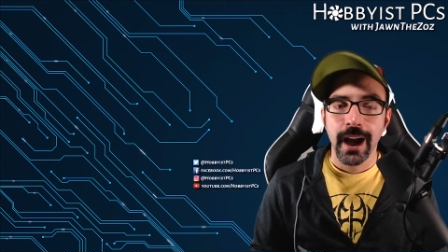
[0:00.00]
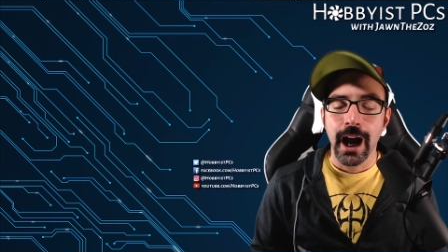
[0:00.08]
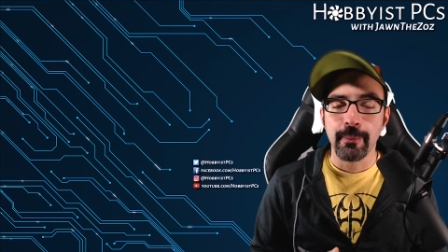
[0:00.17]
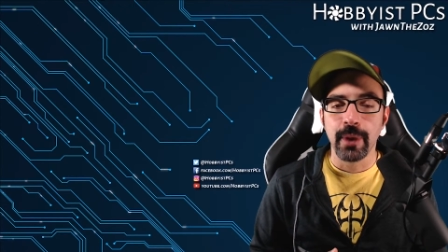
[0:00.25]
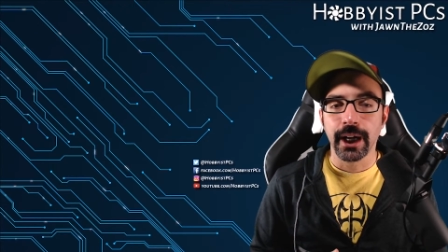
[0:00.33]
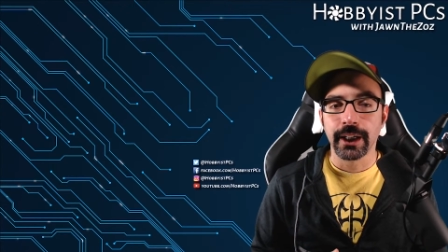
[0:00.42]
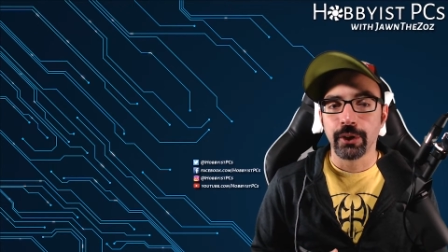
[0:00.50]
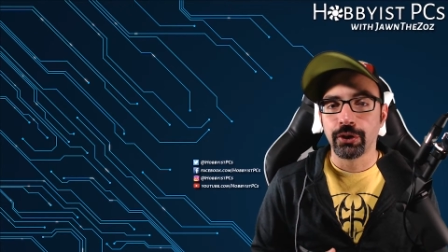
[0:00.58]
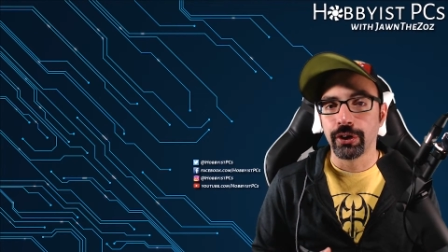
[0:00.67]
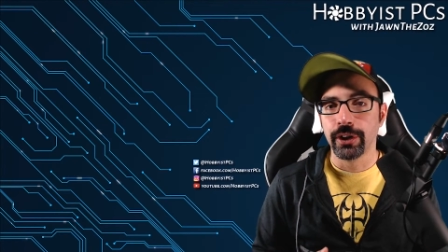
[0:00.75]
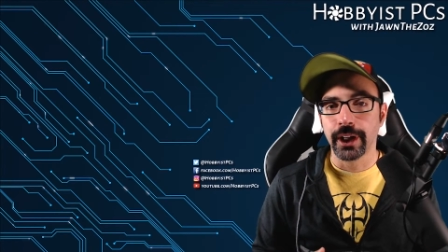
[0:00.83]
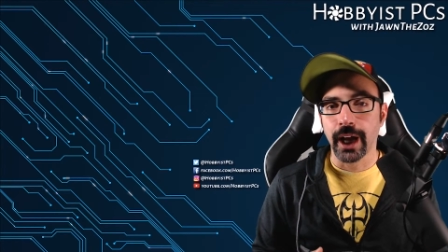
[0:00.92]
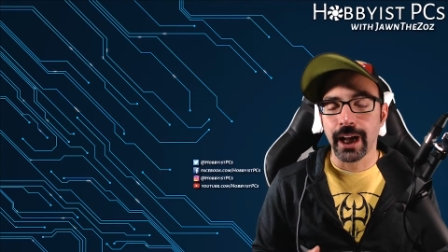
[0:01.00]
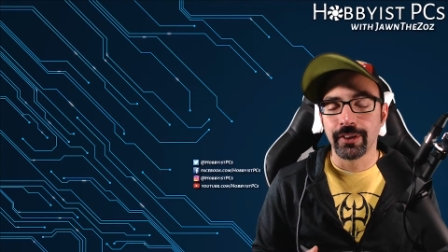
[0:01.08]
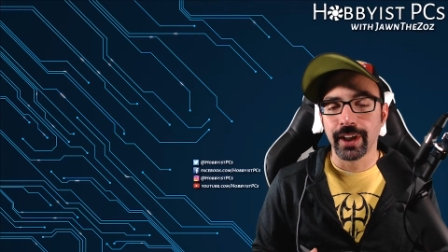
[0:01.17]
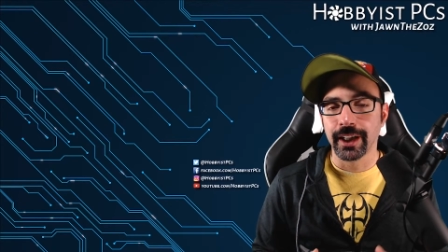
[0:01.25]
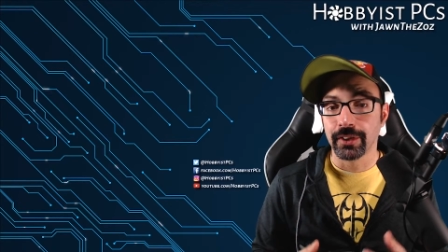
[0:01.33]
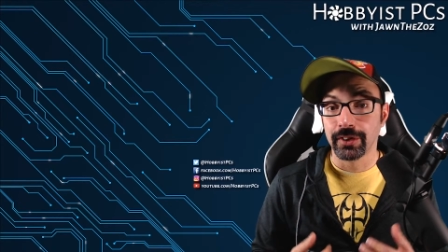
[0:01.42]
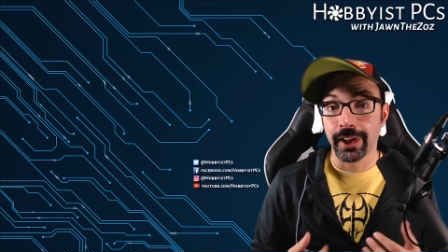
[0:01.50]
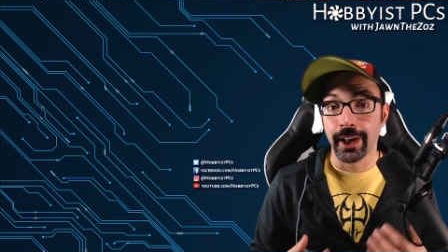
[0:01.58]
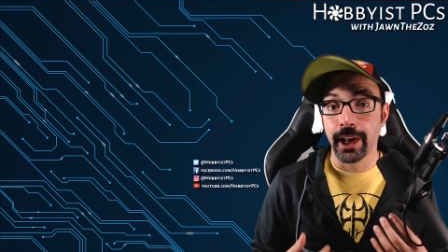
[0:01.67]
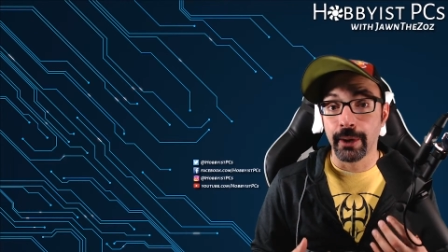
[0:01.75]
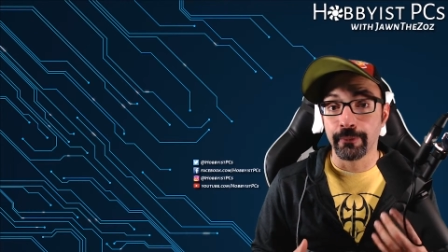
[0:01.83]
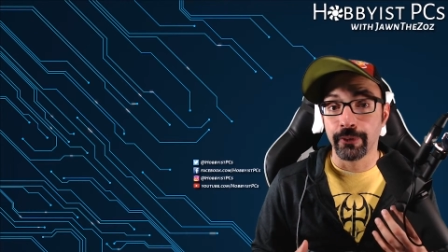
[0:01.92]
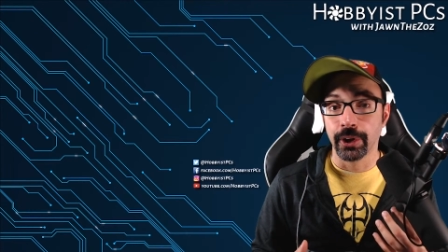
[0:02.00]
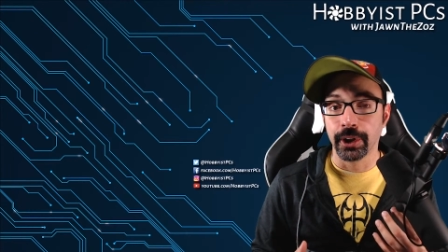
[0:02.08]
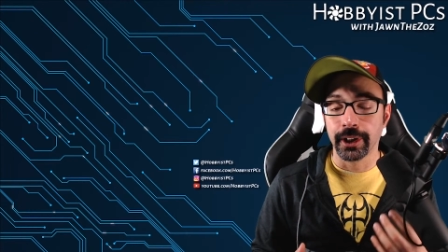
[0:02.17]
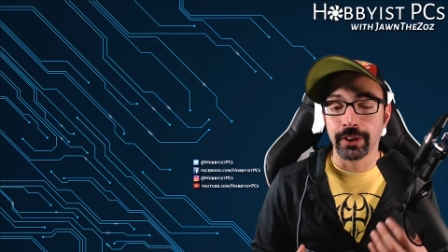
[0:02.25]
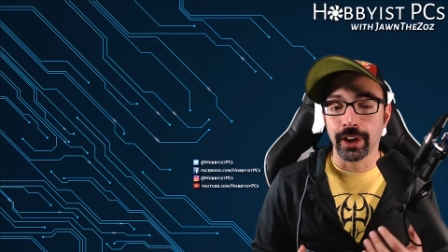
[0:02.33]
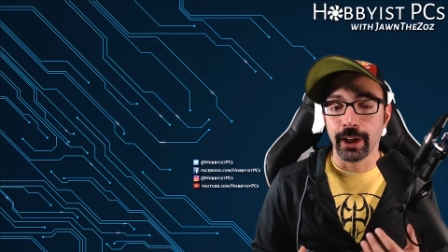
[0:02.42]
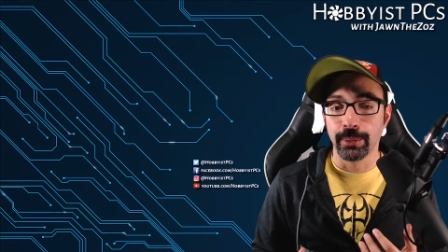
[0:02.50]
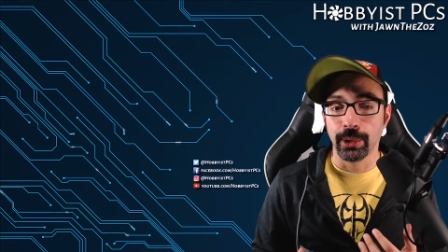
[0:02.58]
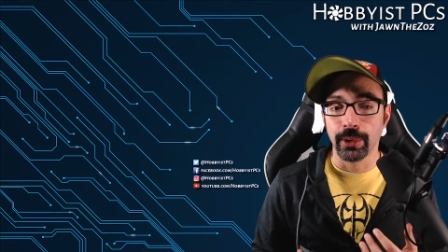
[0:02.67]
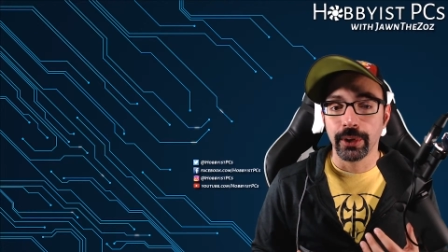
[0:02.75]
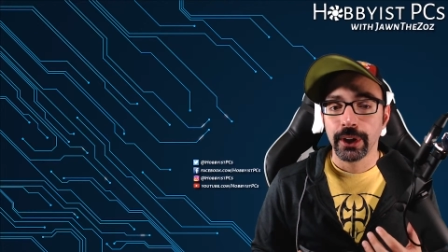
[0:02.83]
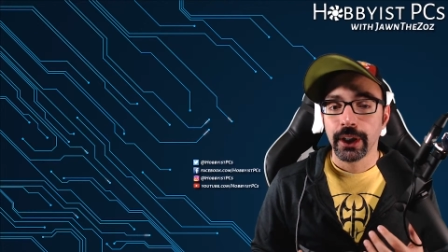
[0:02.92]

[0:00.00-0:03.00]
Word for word: I'm not gonna show you guys how to set it up, for example,